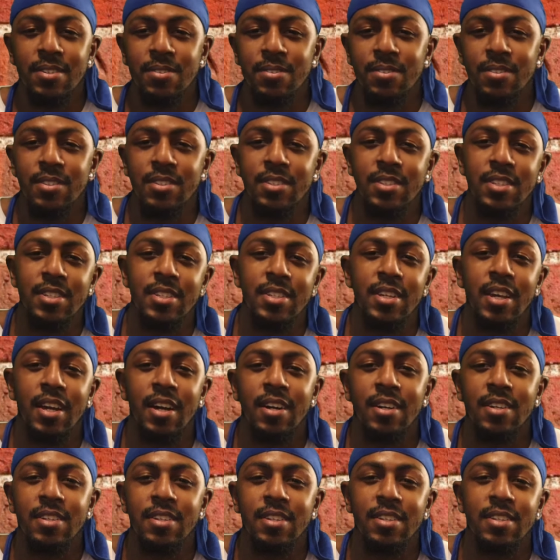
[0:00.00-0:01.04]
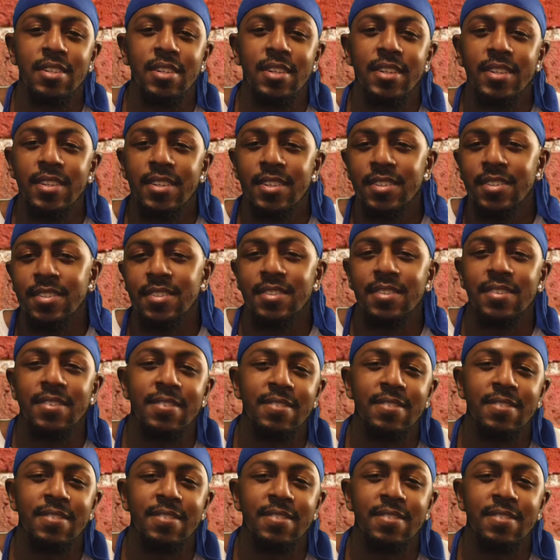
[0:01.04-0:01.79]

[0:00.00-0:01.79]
We'll see y'all in the next